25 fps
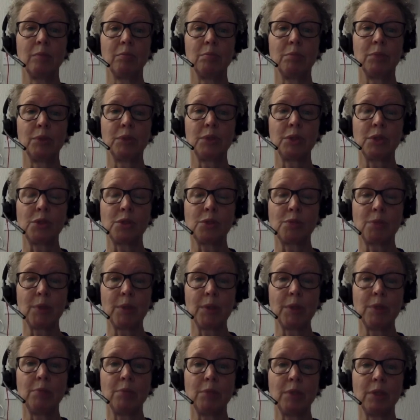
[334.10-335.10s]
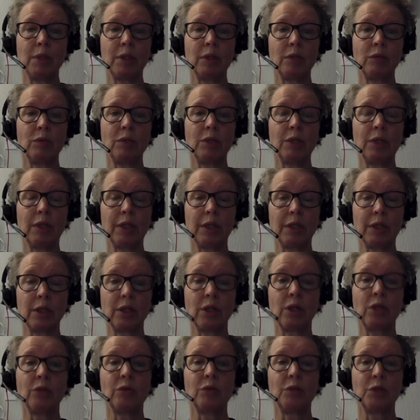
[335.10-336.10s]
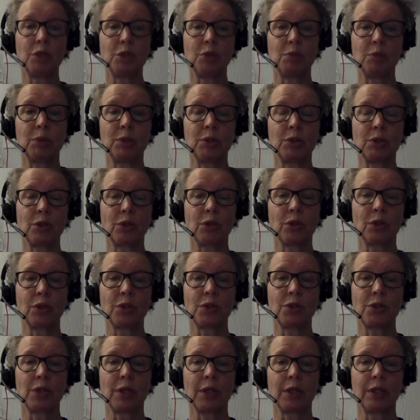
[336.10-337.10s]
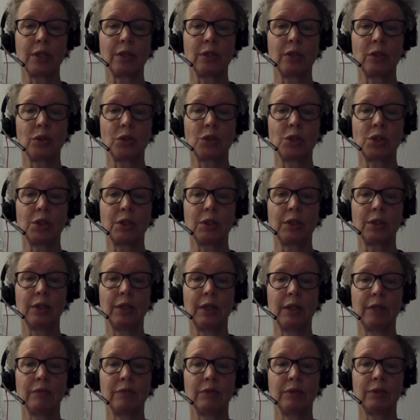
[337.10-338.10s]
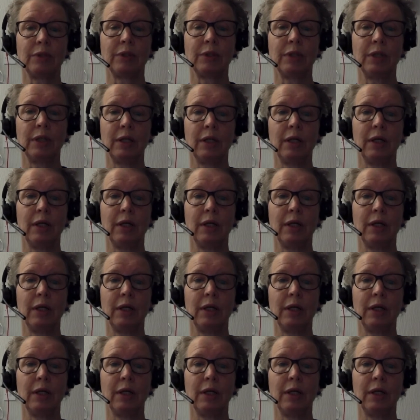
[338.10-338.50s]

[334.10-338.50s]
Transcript: But despite being a real encouragement on a psychological level